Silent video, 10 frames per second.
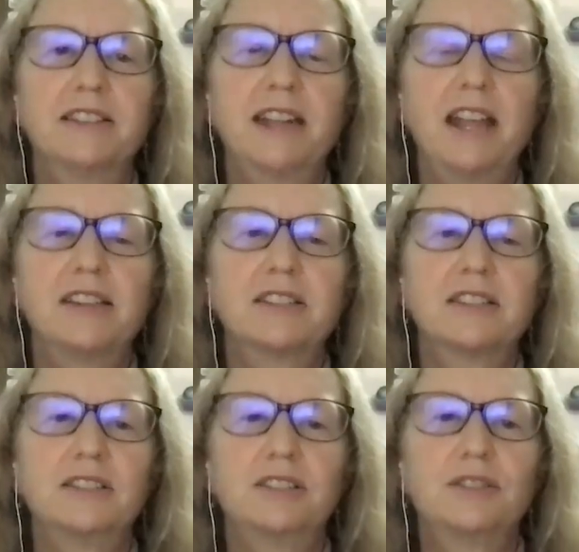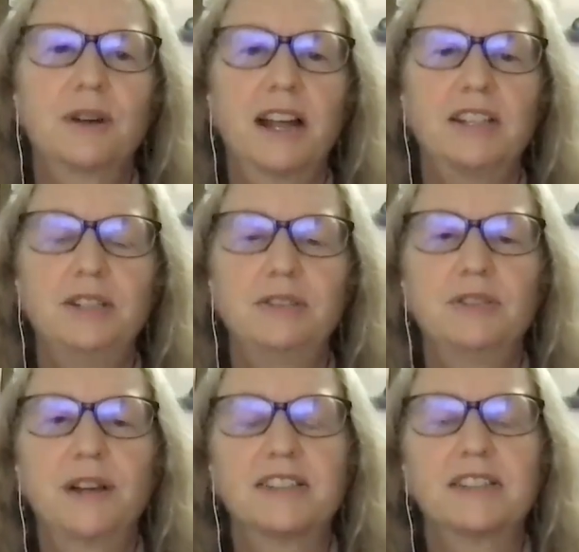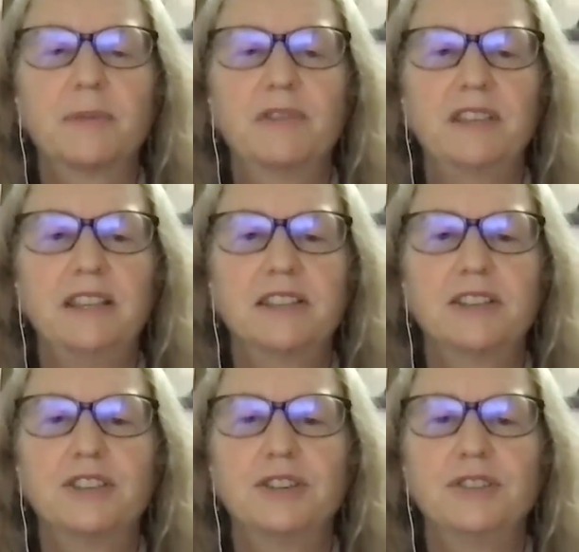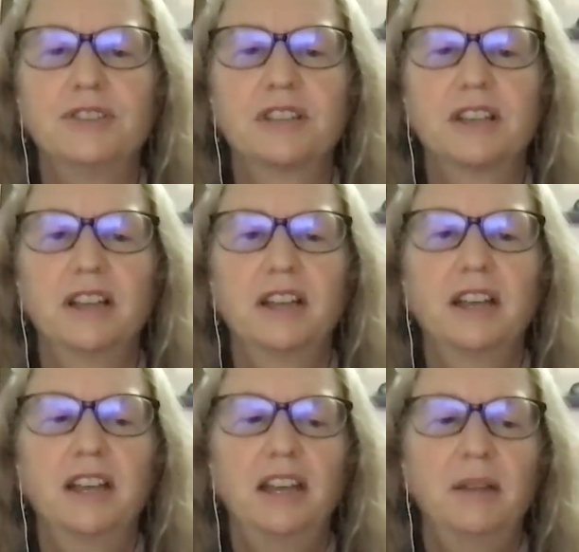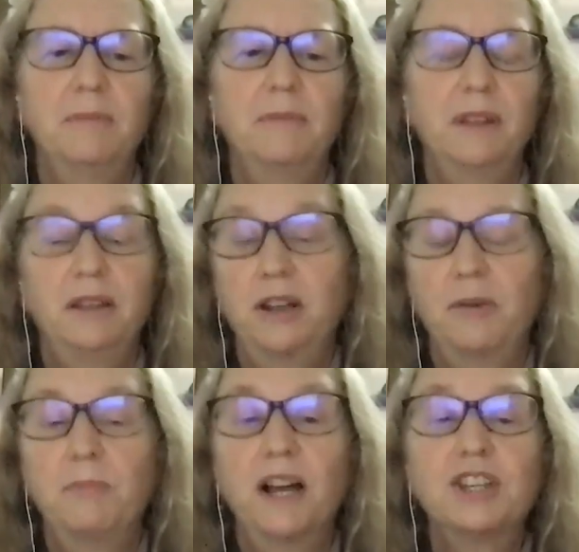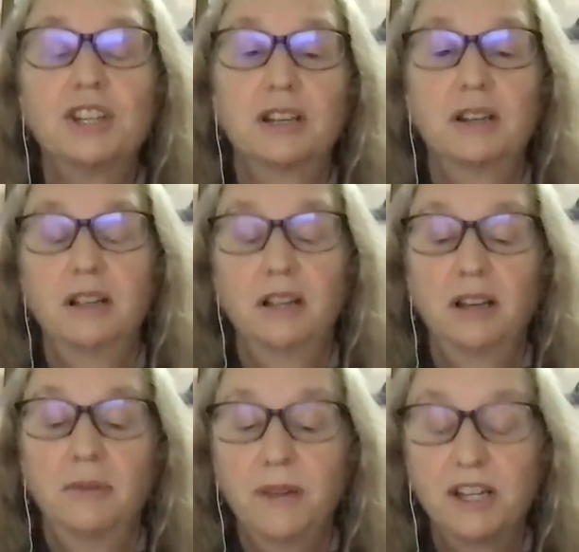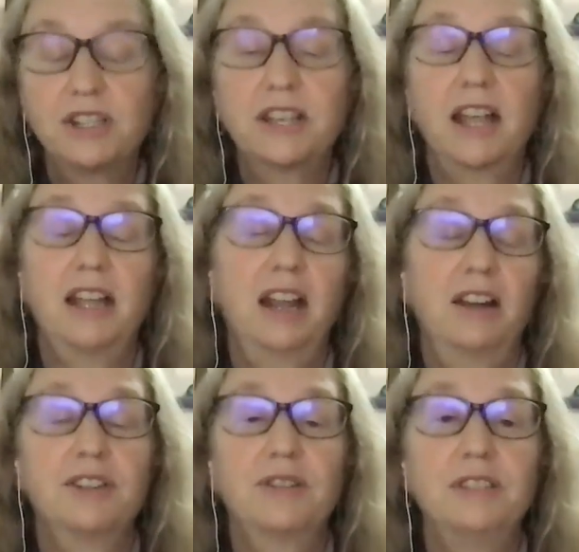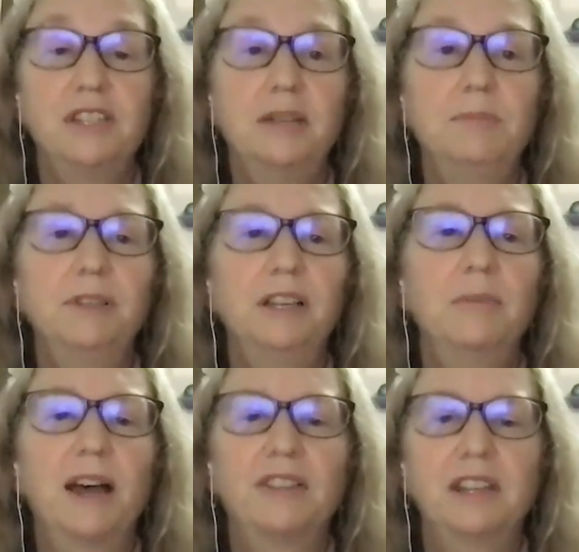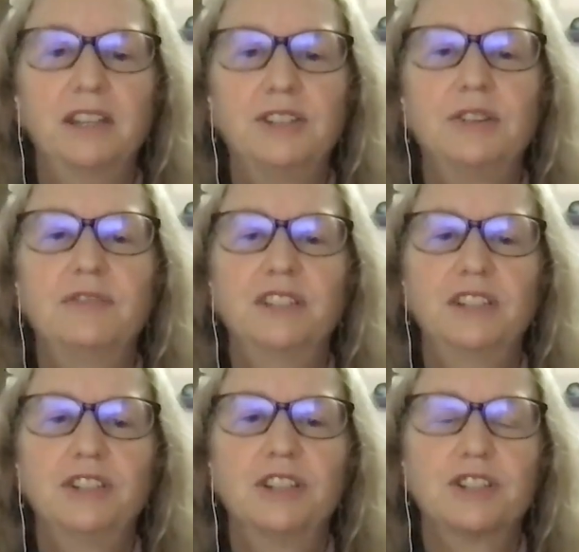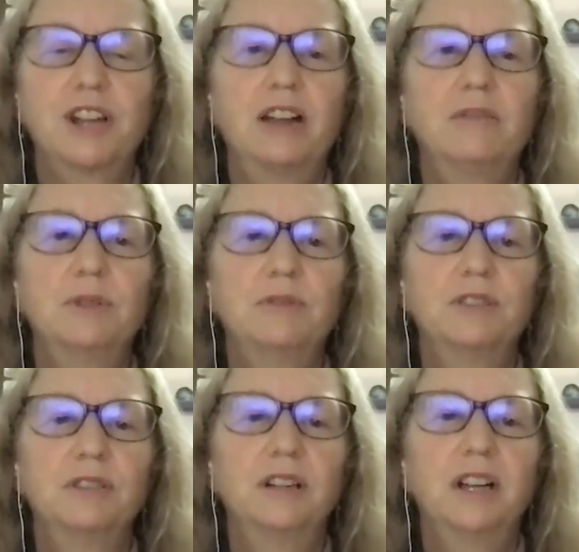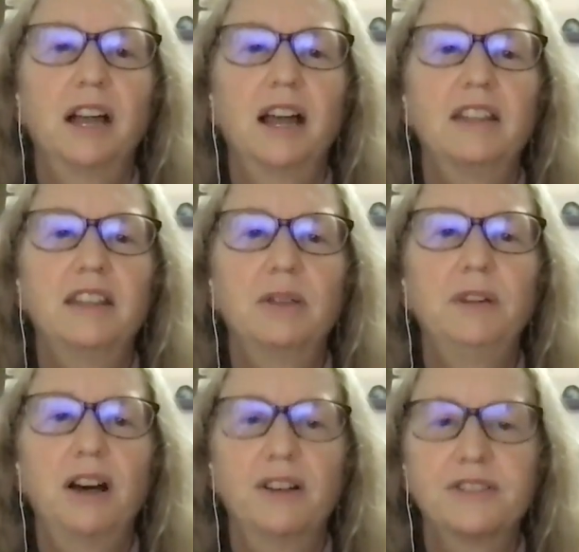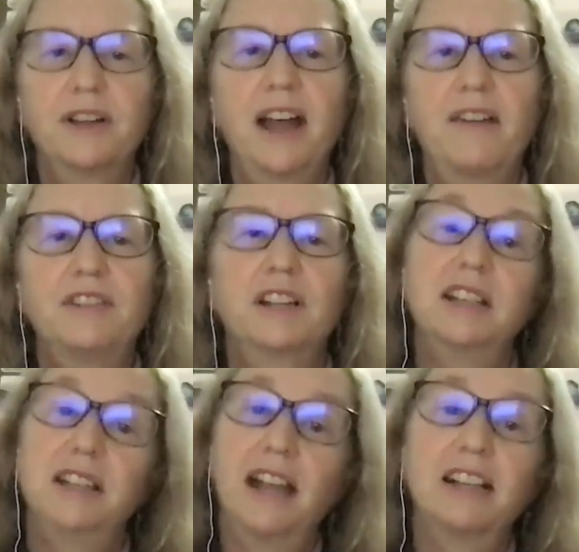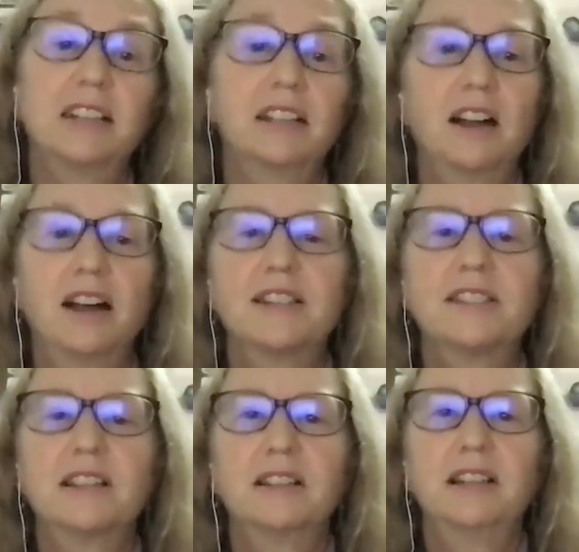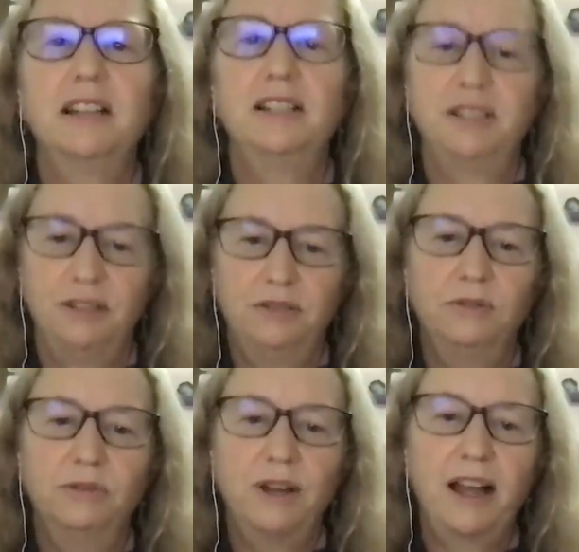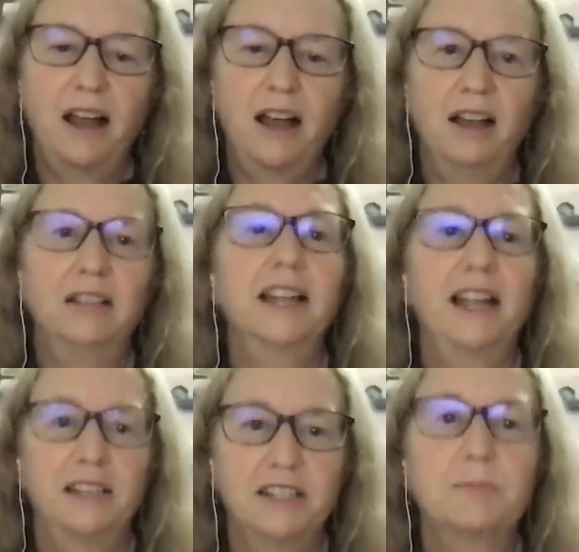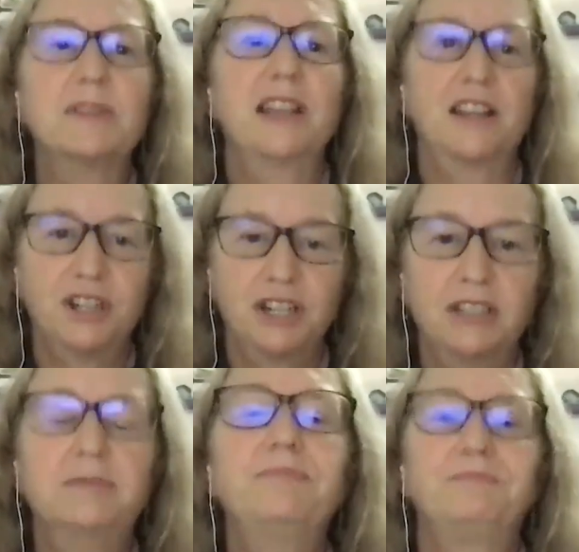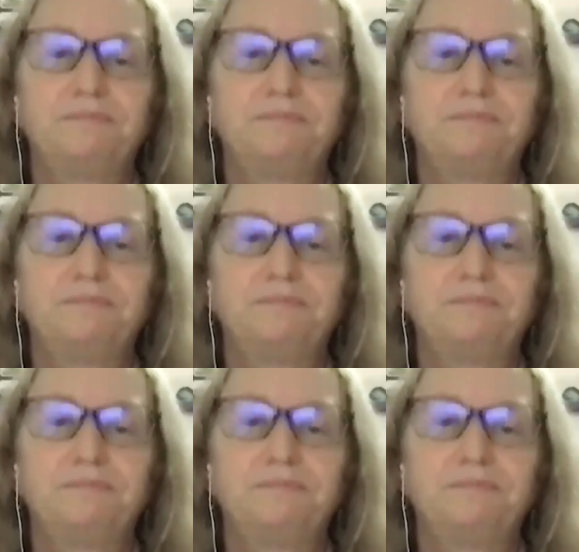States to try to address some of these issues, it, much as I care so deeply about the issue of Indigenous child removal, I think we also have to connect it constantly to land dispossession.